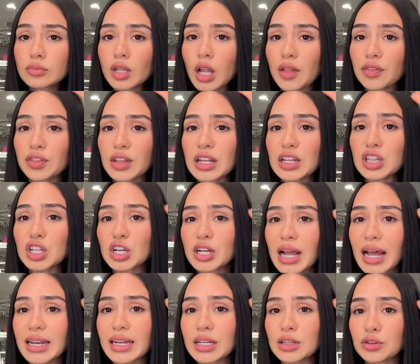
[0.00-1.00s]
they look
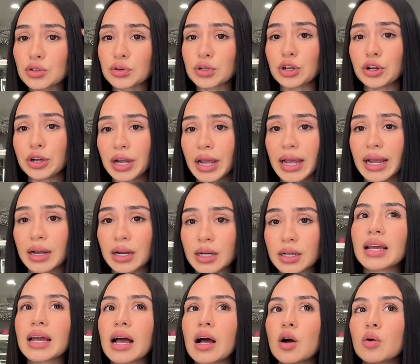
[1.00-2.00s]
at it through your
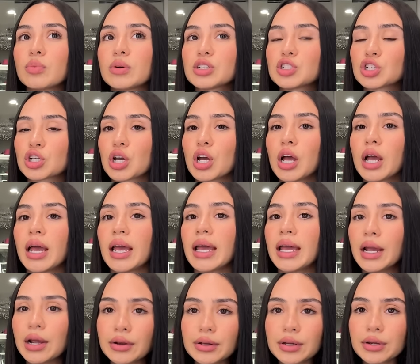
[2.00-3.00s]
hair, how much
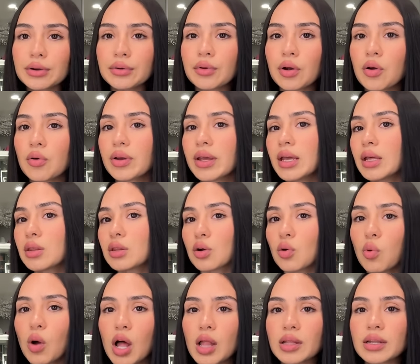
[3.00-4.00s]
hair you're growing, the
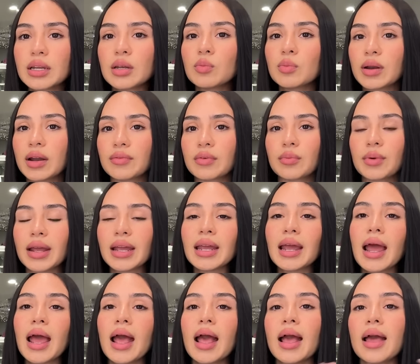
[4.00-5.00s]
quality, whatever, right?
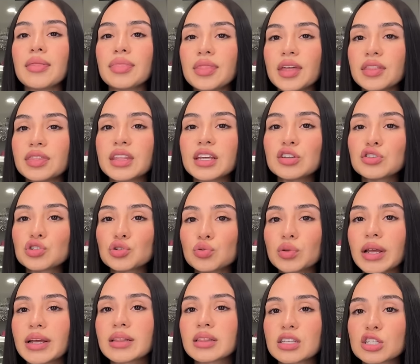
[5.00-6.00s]
And then they do
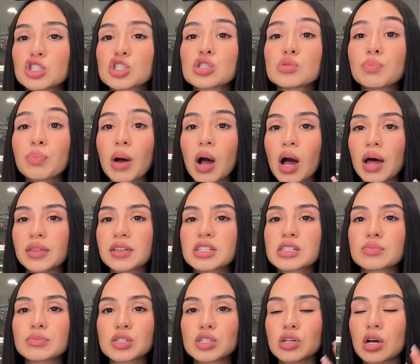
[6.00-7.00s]
like this spa,
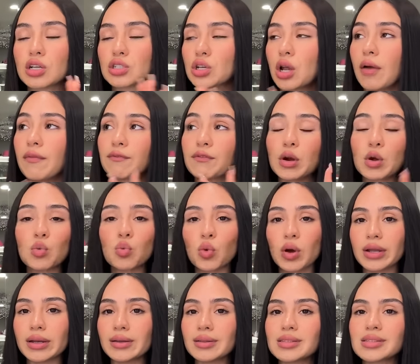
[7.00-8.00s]
this massage. For
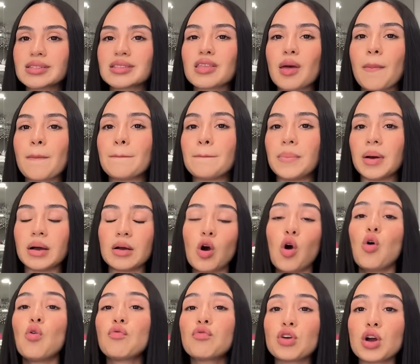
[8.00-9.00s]
one, it's the
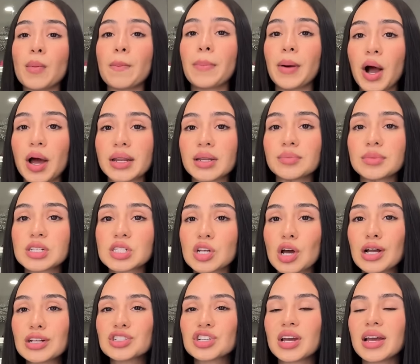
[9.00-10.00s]
over a body
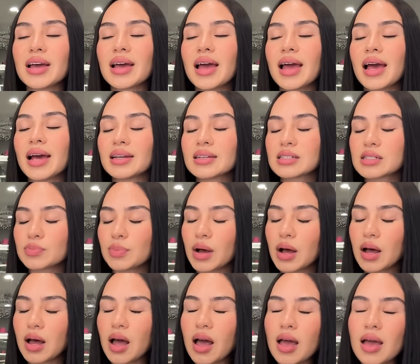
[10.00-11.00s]
massage. A head
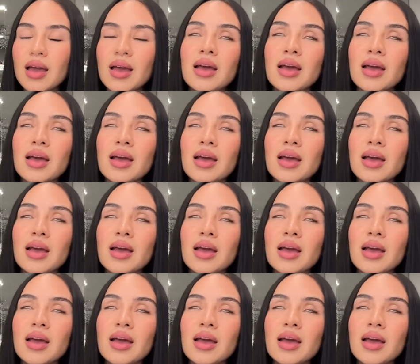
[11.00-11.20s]
spa